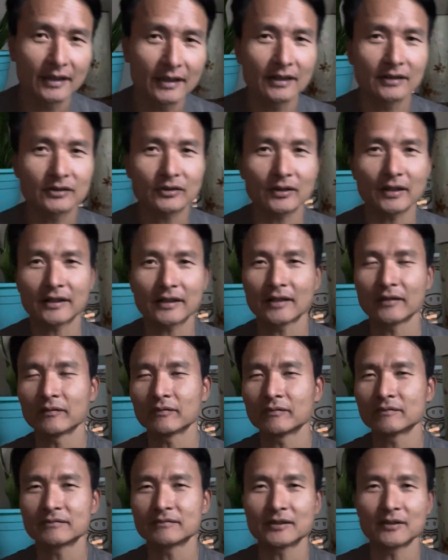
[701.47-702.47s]
so I can,
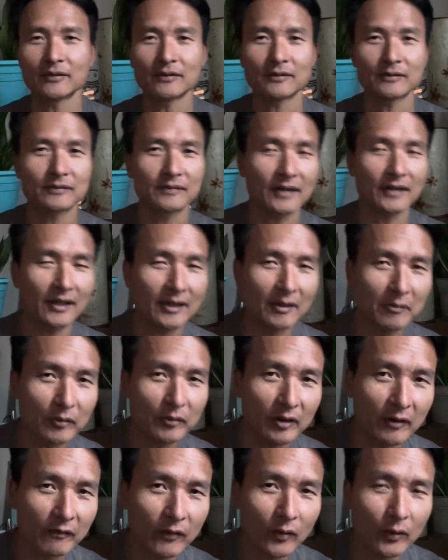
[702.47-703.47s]
and I'm
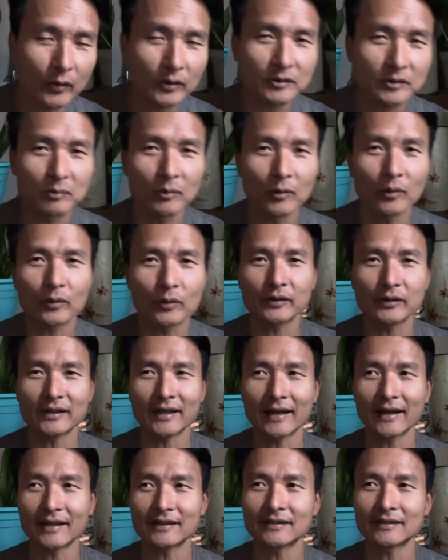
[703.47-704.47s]
gonna focus more on
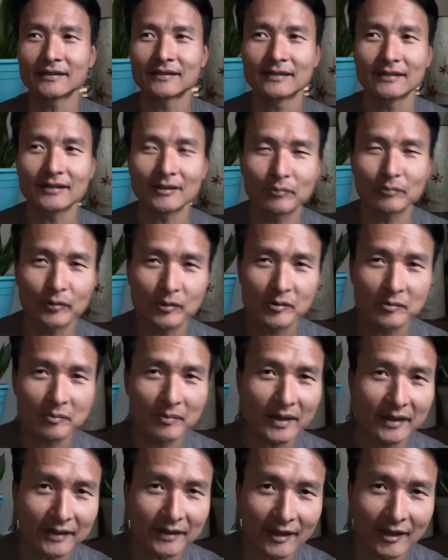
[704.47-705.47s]
that, improving
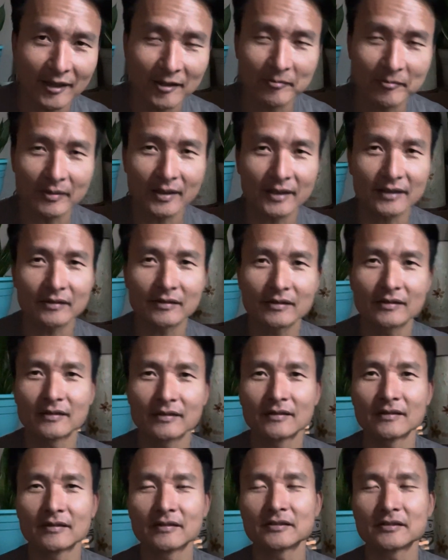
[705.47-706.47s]
my game and
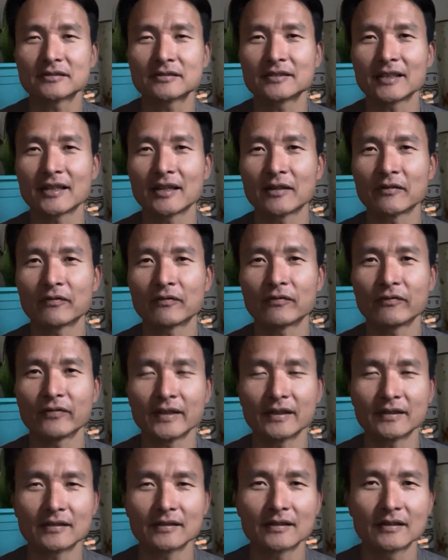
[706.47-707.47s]
staying
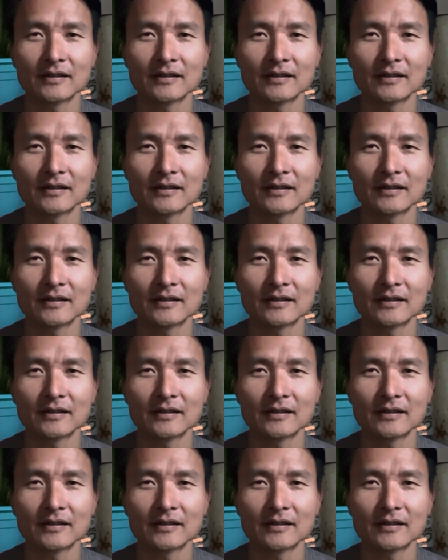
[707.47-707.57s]
fit